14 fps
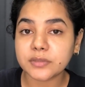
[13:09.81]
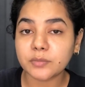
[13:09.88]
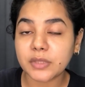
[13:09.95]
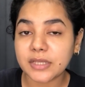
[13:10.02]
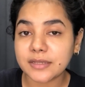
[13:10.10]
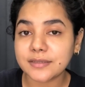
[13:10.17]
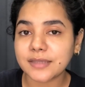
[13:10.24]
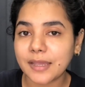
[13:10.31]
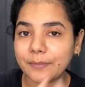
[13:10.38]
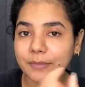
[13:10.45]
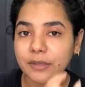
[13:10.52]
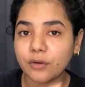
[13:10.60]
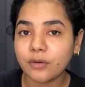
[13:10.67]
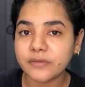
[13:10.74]
because I
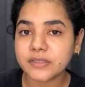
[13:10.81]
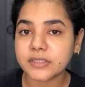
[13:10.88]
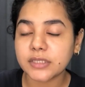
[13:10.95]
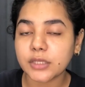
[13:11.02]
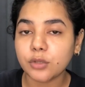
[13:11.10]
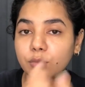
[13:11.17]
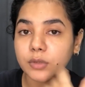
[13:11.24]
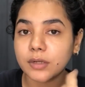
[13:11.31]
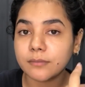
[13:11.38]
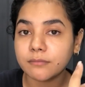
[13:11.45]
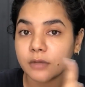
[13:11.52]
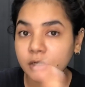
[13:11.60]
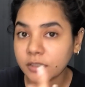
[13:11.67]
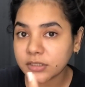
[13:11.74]
mean, obviously you want to
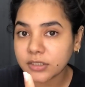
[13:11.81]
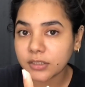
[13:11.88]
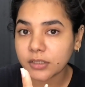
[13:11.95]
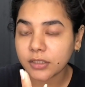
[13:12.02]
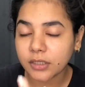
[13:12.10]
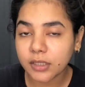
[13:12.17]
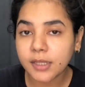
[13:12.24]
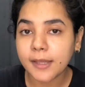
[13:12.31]
monitor